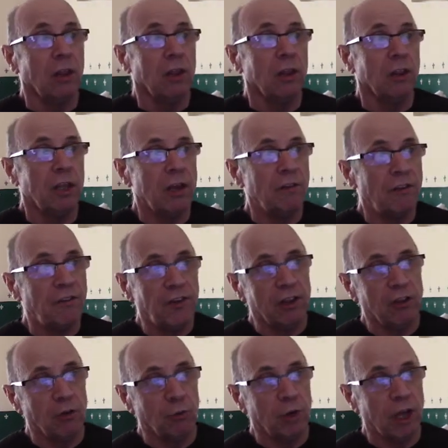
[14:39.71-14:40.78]
The other thing
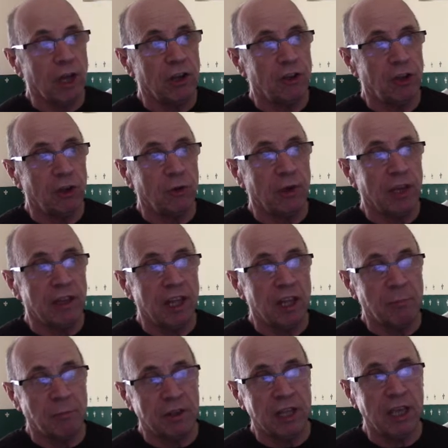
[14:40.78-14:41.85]
that we're going to do in this
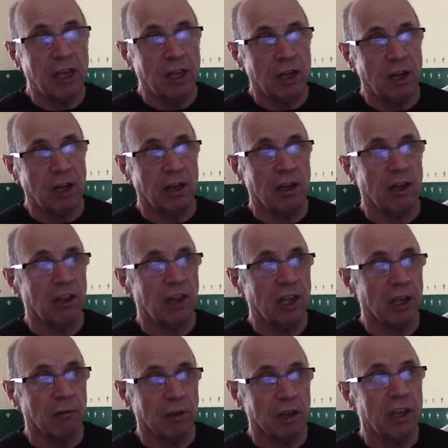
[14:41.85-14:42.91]
particular
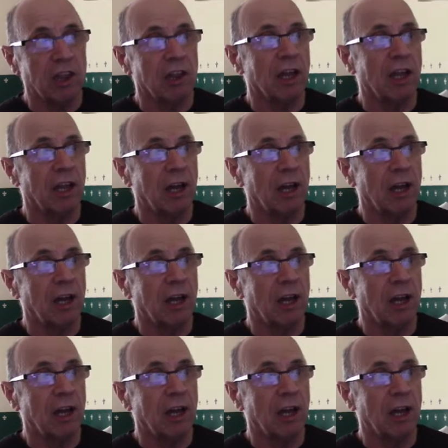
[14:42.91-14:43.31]
series,